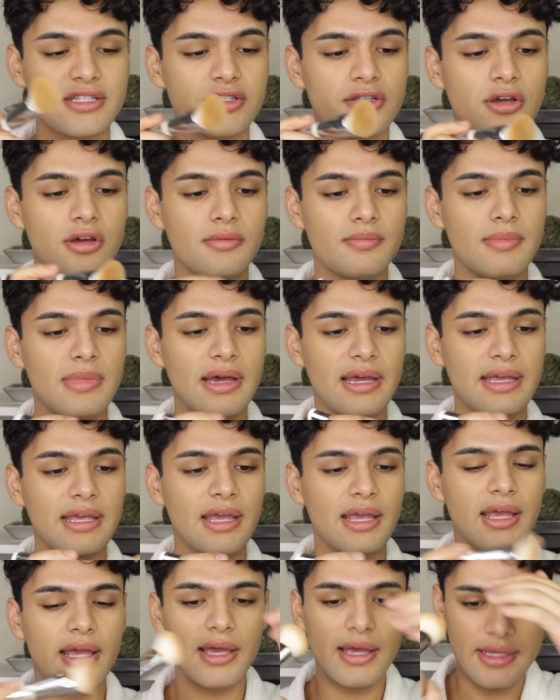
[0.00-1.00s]
on my
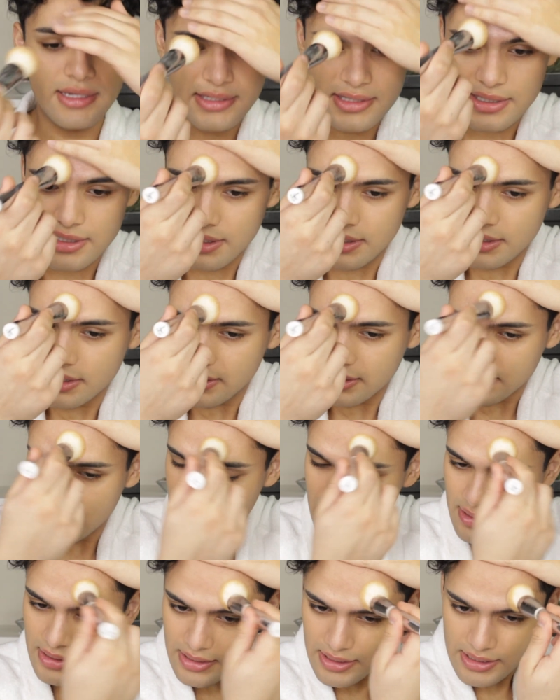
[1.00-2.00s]
hand
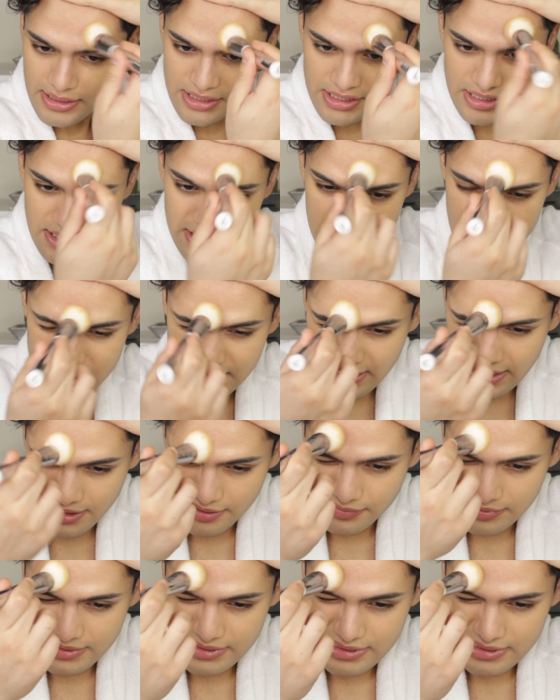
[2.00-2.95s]
and just take what